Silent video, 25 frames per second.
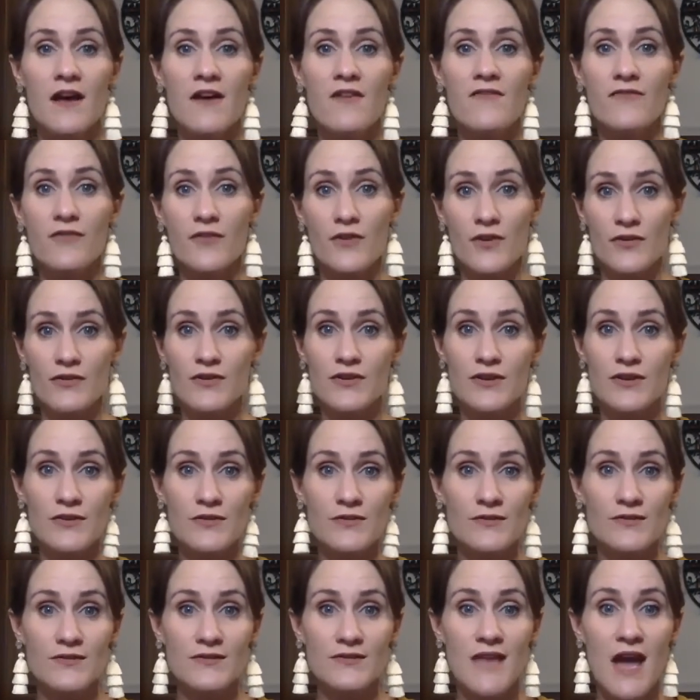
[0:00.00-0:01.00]
for you to
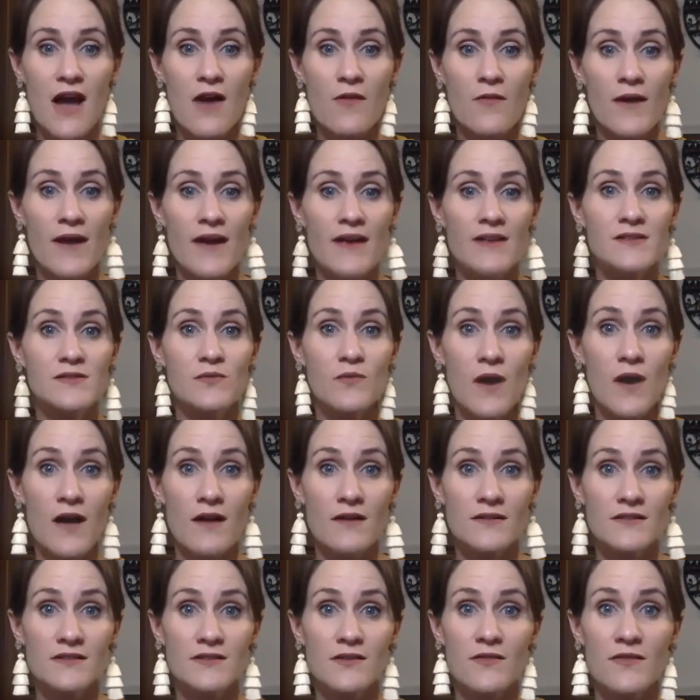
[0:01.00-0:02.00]
use that way as well.
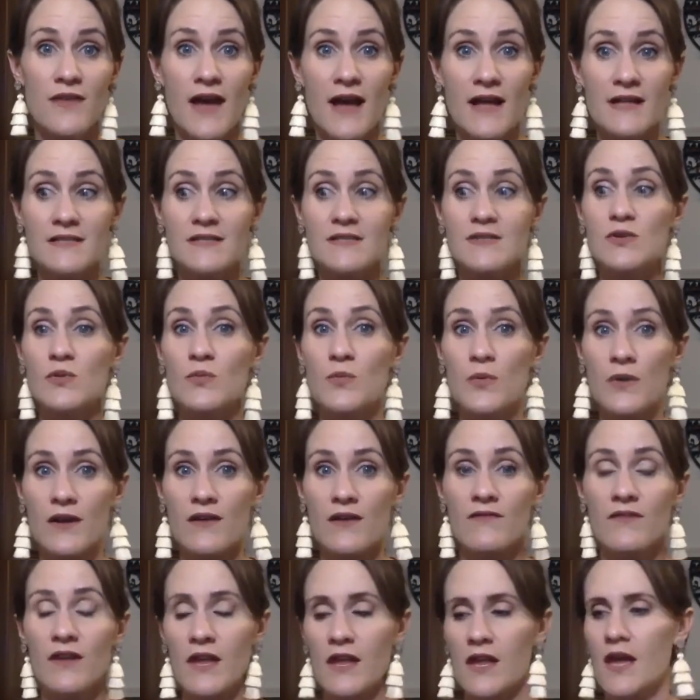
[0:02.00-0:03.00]
So that's super
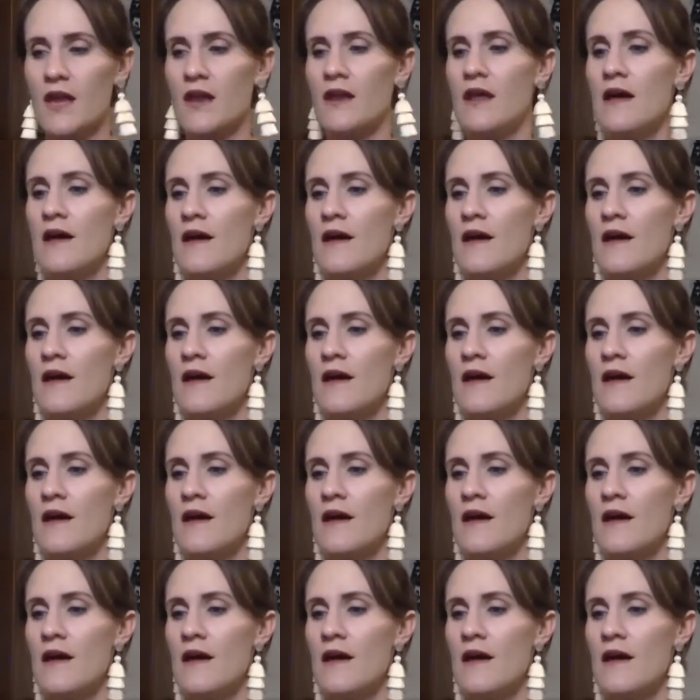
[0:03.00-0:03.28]
convenient.